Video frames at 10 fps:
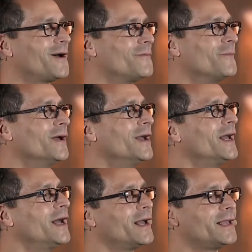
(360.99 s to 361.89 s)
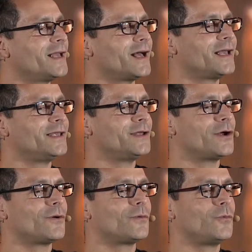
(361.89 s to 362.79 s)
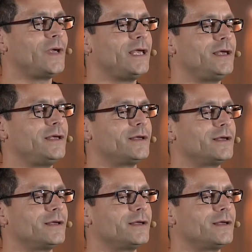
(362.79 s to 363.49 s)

Um, you know we